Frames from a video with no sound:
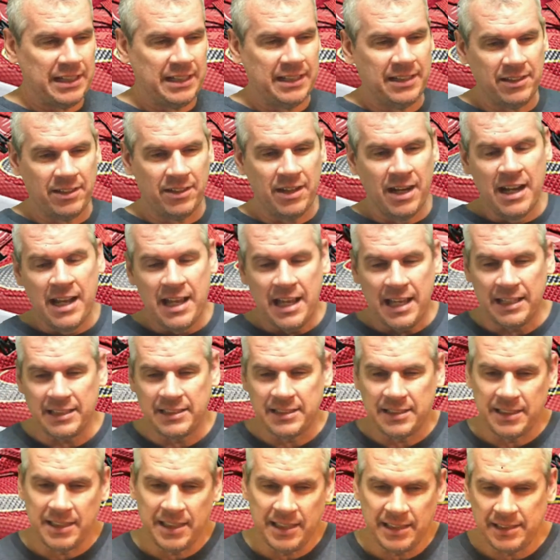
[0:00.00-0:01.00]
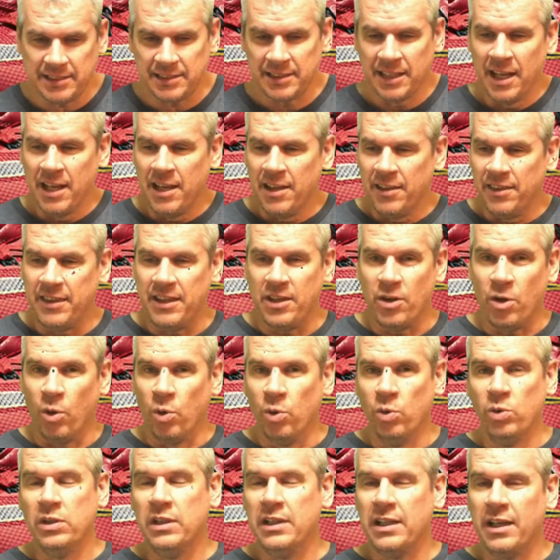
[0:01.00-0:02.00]
here, is this the
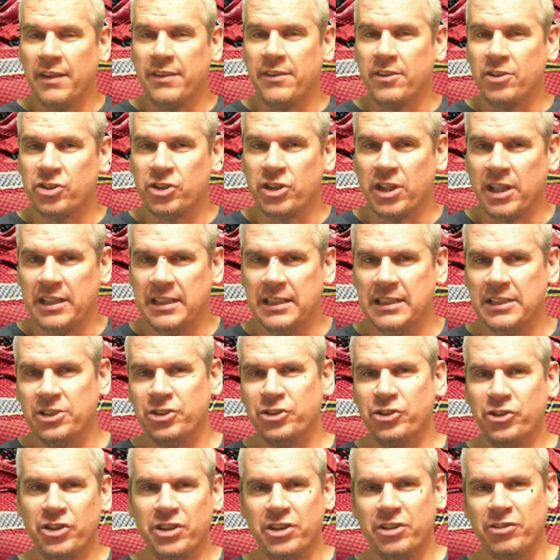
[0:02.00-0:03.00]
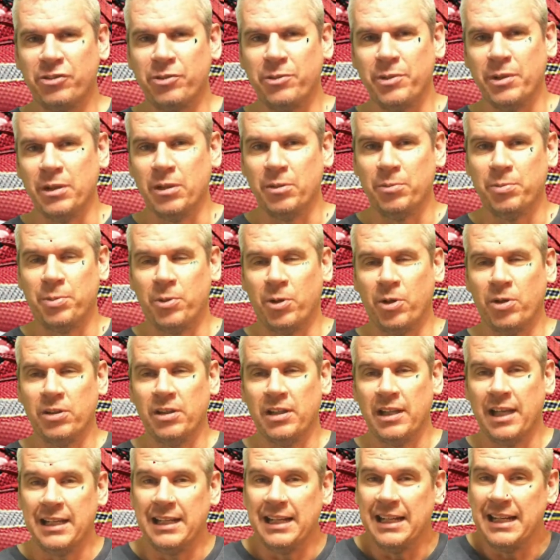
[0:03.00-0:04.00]
only other Chinese New Year from the
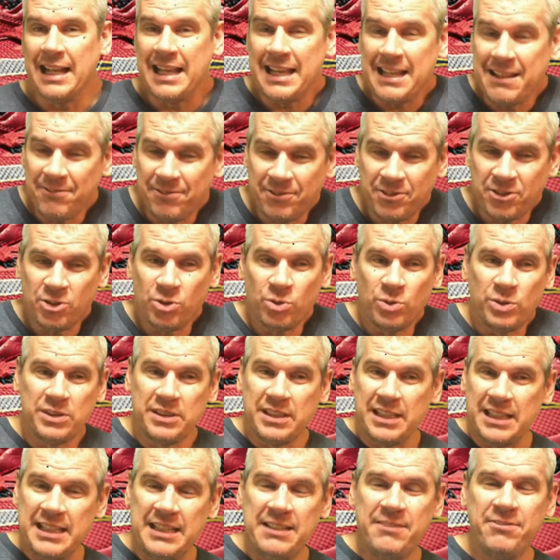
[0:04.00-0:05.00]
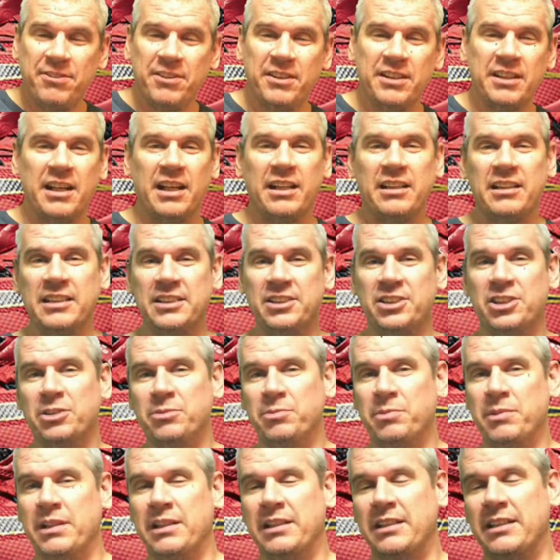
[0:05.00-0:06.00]
Lebron line? And if so, is it even a
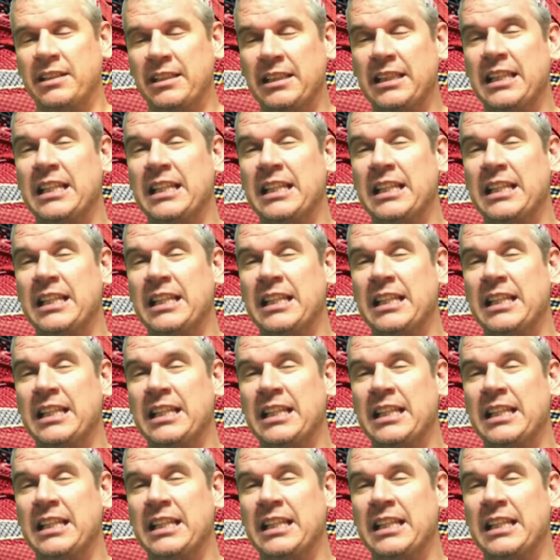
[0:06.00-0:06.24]
legitimate